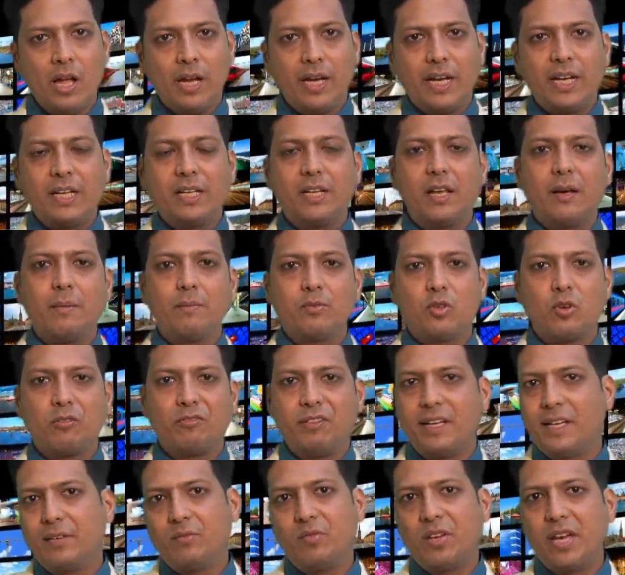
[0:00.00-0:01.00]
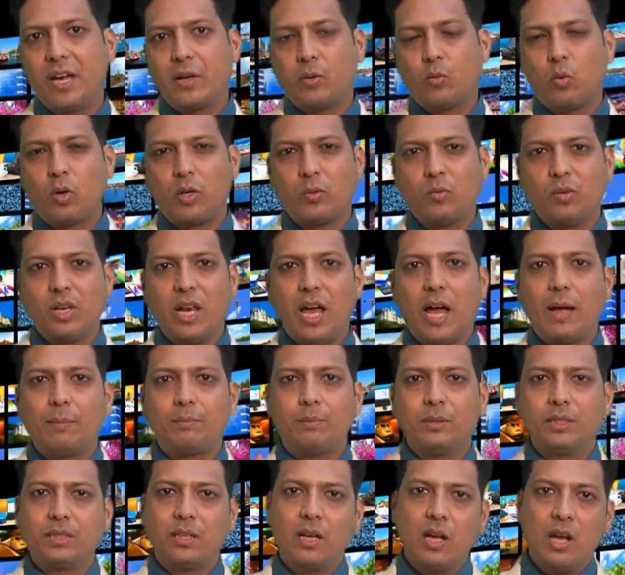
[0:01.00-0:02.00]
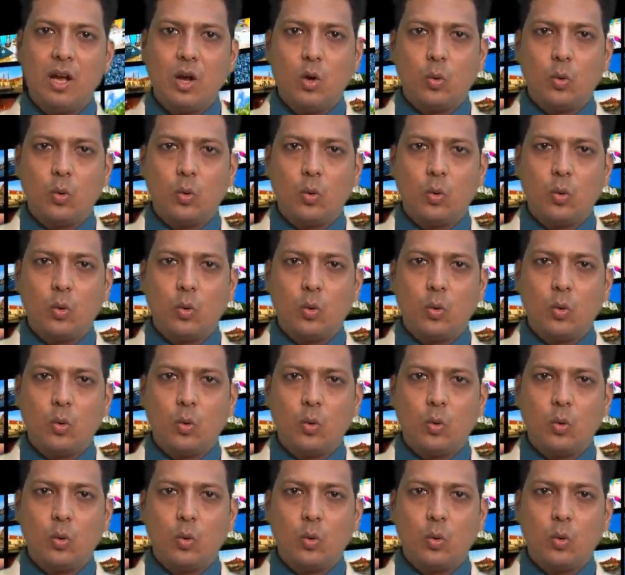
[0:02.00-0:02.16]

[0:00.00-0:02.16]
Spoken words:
In terms of NVR, what will happen?